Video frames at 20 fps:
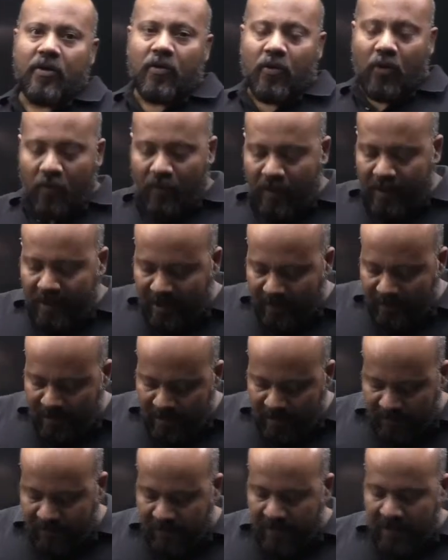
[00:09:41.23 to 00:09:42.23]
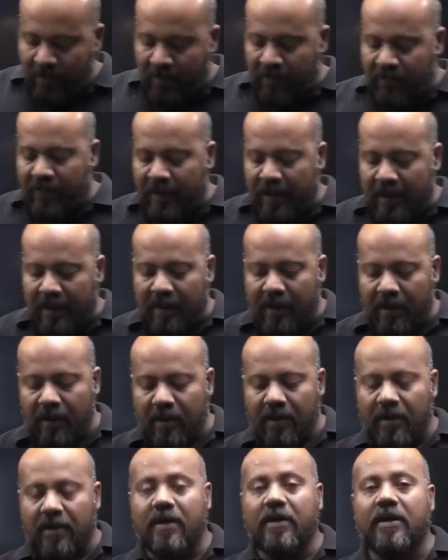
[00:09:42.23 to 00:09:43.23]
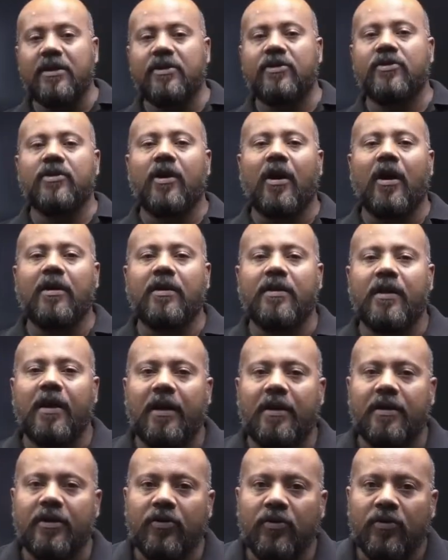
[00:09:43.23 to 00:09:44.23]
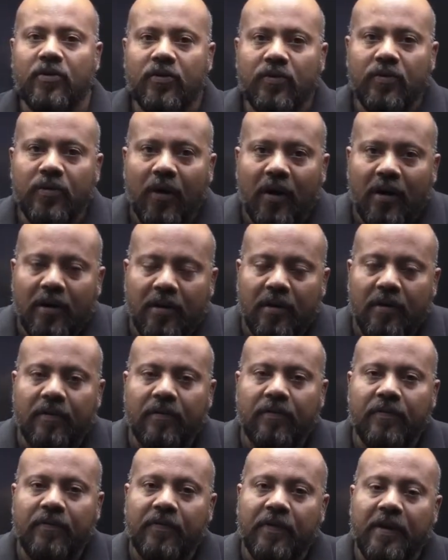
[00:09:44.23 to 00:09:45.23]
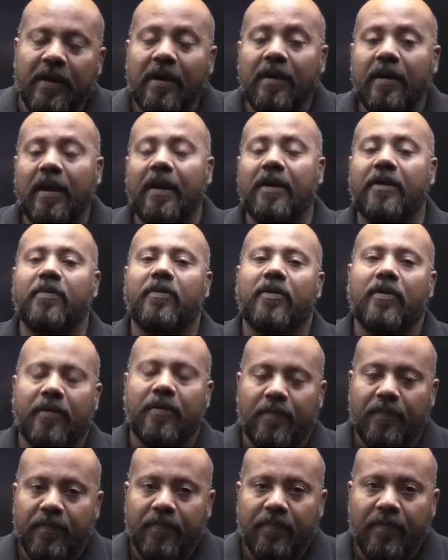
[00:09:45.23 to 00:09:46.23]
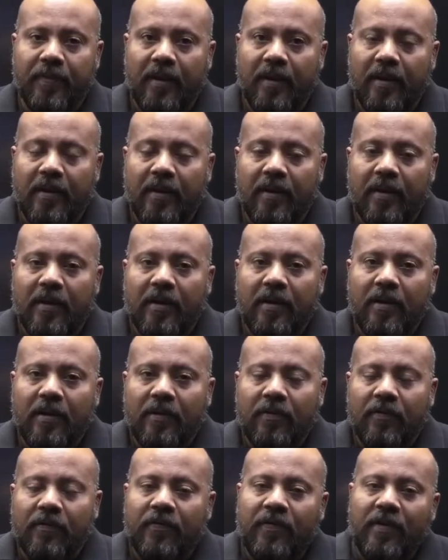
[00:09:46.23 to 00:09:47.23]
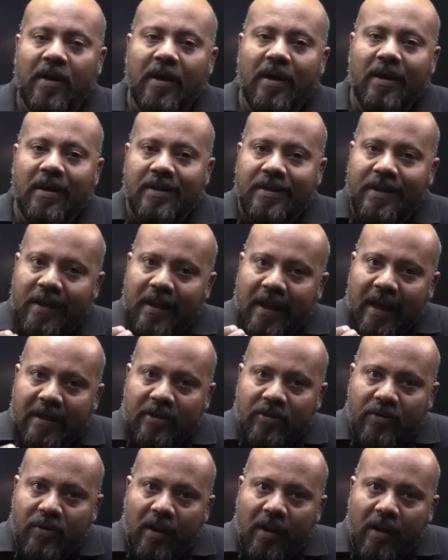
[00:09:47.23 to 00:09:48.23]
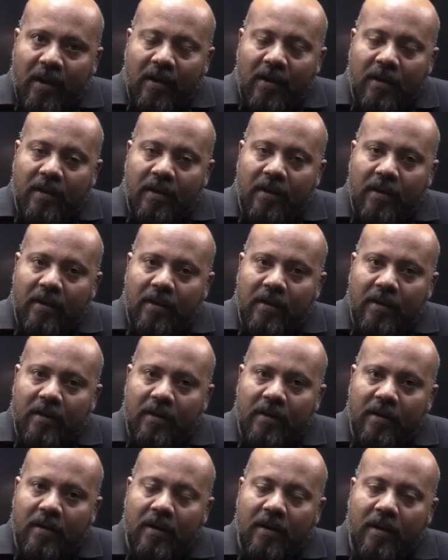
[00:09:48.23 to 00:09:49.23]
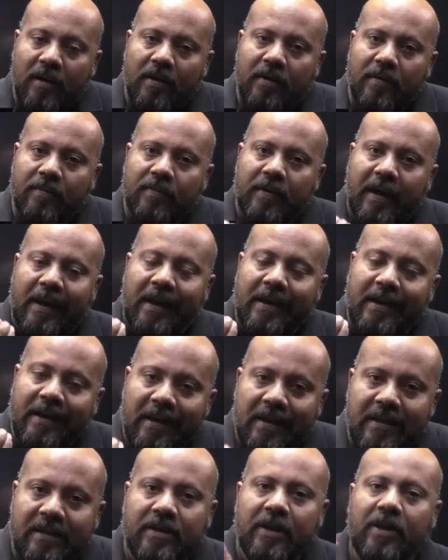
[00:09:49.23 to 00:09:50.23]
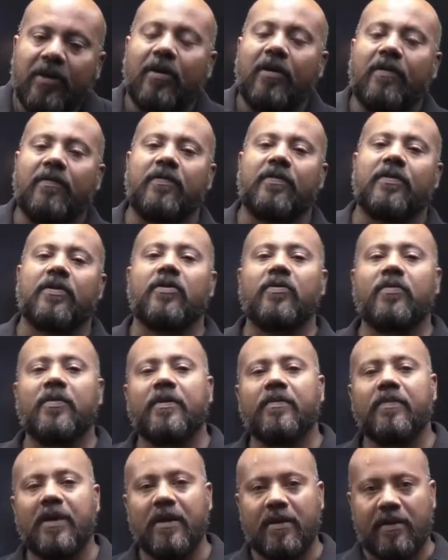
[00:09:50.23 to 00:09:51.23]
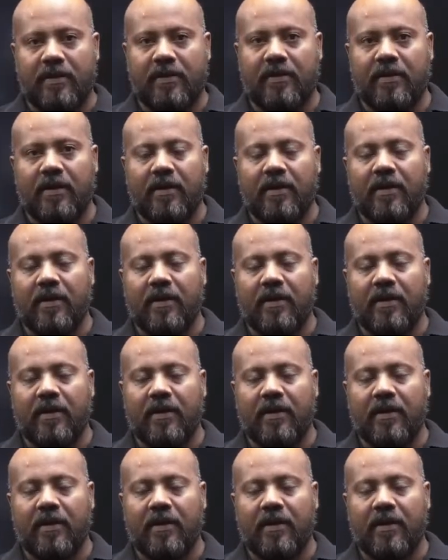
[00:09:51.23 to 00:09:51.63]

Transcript: Overcoming the fear of failure is not that you do not fear anymore. Fear is a natural uh, characteristic of human beings.